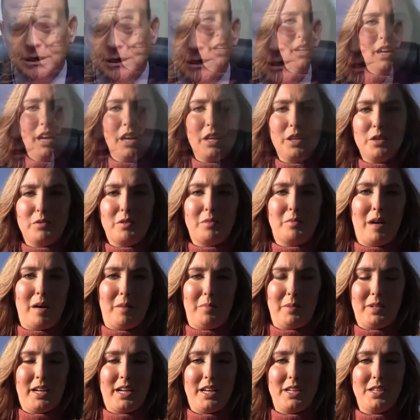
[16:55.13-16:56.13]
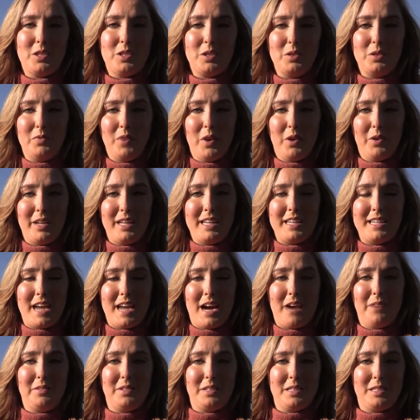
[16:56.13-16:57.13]
Other Republicans who voted
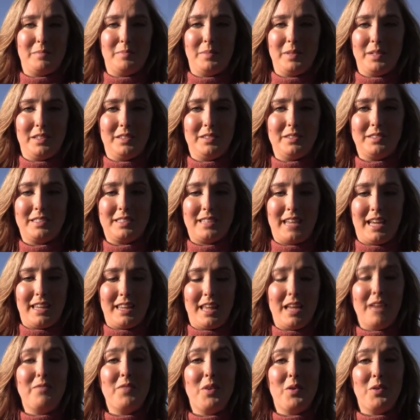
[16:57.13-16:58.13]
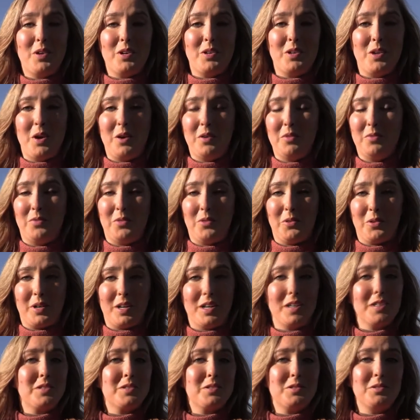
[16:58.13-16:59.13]
down this bill say they voted no for
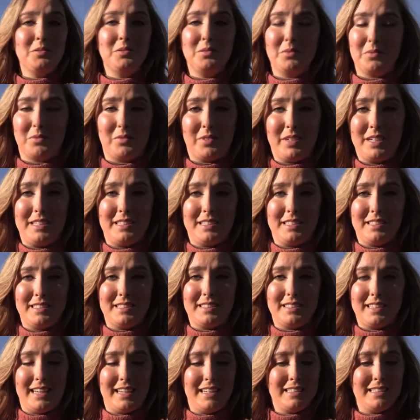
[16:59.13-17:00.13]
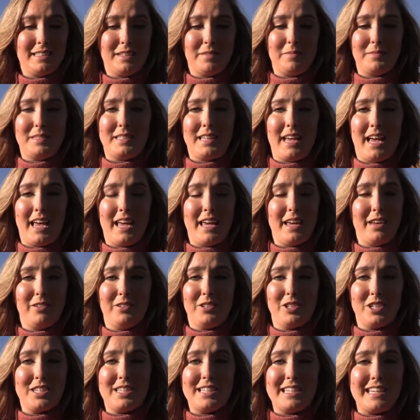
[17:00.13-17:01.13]
a slew of reasons, like some say it'll
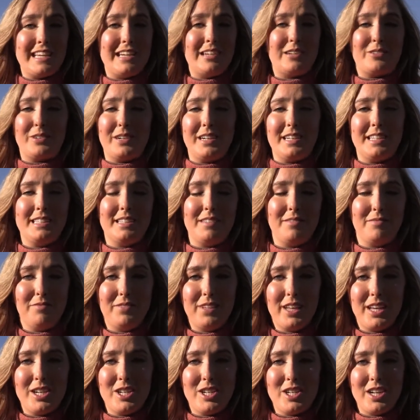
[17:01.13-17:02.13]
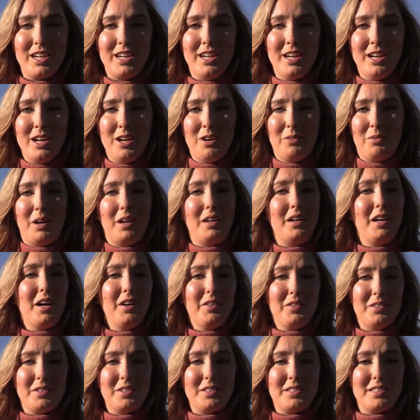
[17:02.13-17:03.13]
just increase inflation, while
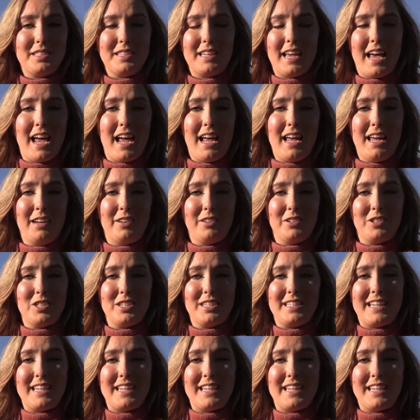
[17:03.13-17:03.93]
others say it'll just